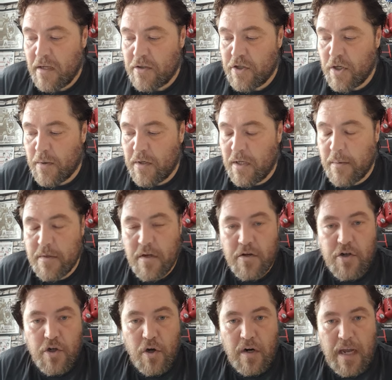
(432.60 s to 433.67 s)
Junior was on
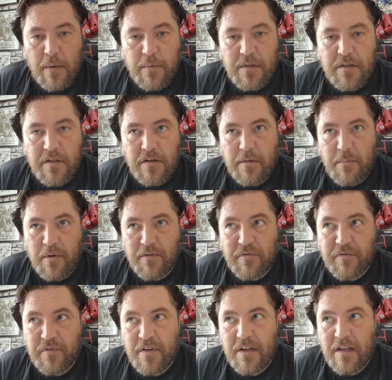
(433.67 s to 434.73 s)
Sean Atwood the other
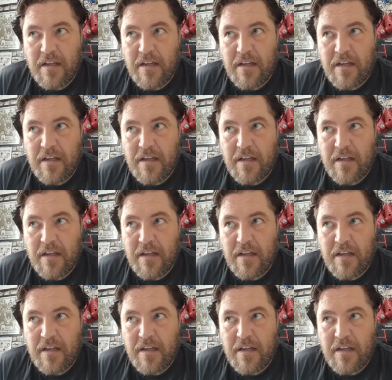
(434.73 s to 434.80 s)
month,